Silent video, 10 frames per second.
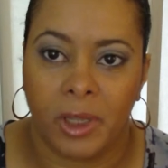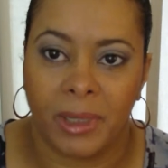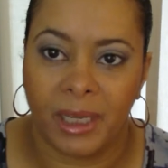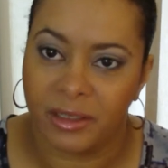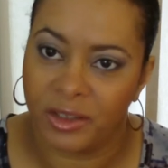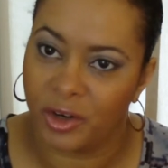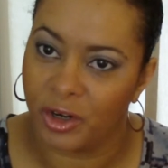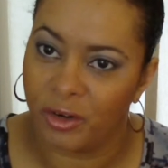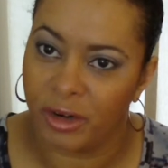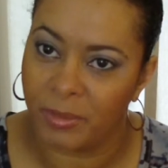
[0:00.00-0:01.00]
because they're in
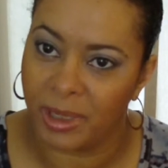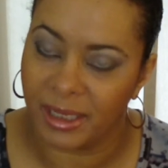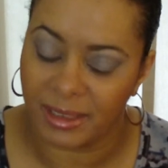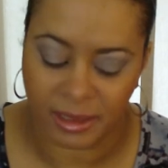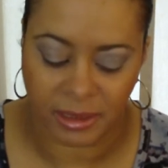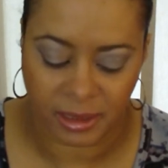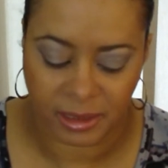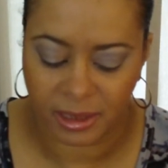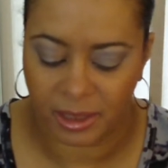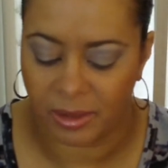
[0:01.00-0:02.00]
a creamy
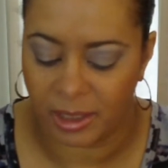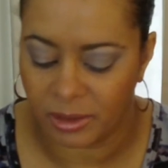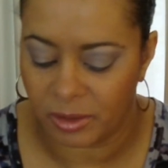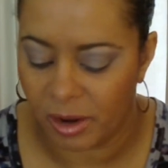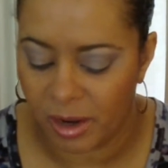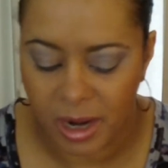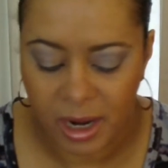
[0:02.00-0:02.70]
consistency, these are,